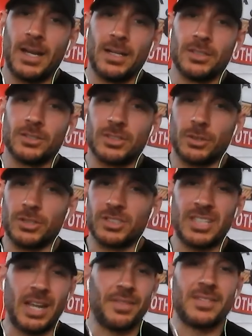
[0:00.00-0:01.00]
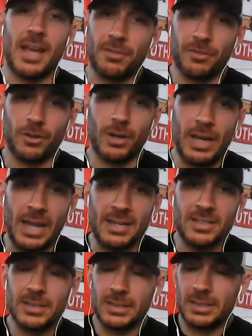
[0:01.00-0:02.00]
And so you stay in the tent for a
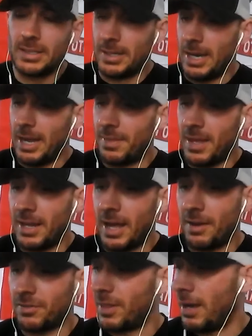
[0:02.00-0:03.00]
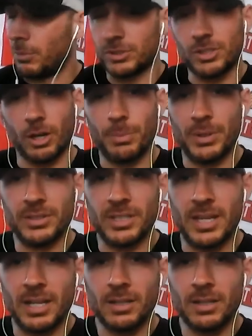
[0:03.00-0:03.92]
night. And then after that, we'll start building